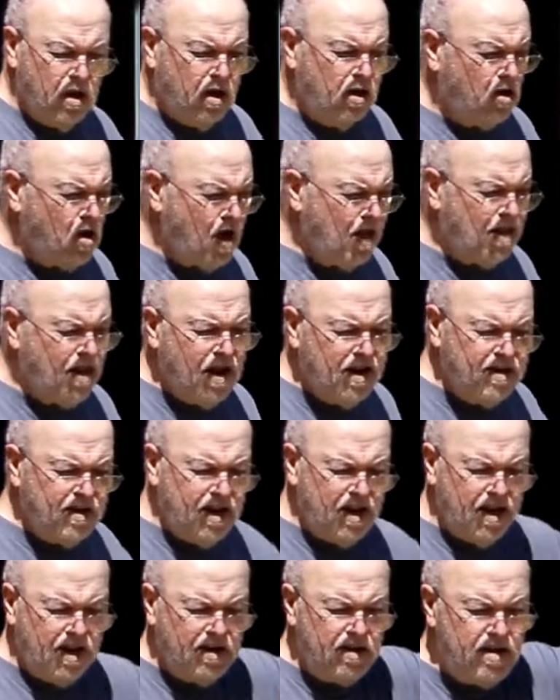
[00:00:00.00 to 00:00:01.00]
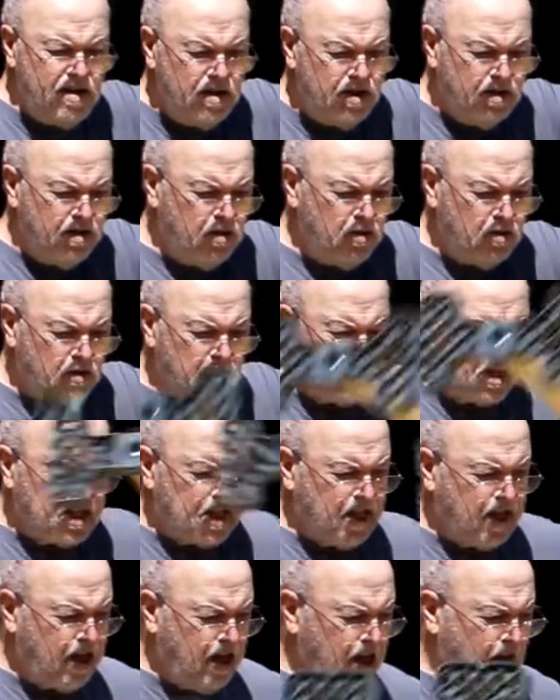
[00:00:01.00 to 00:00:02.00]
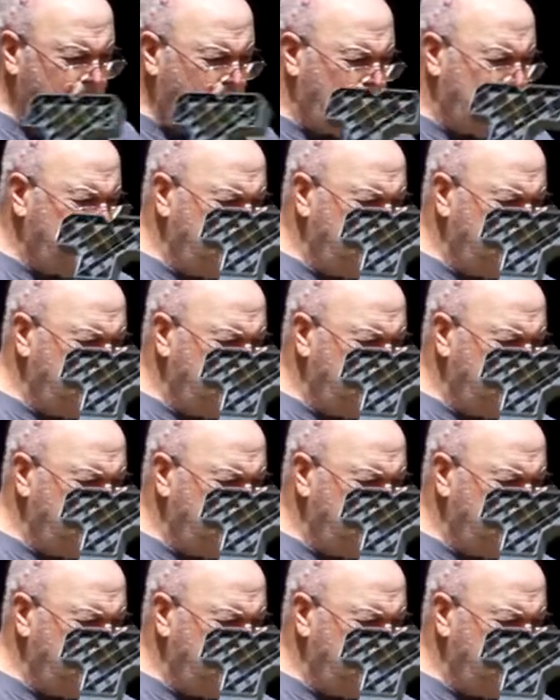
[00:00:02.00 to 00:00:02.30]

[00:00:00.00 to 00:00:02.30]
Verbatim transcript: and all I did, you can see here,